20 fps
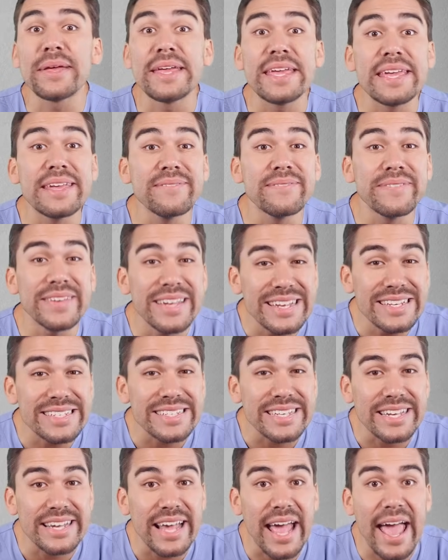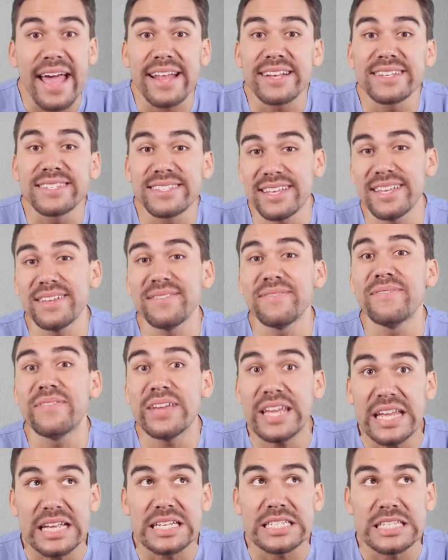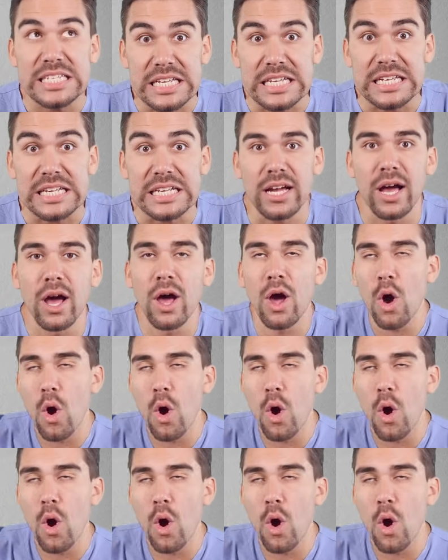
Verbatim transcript: PVD, and DVT.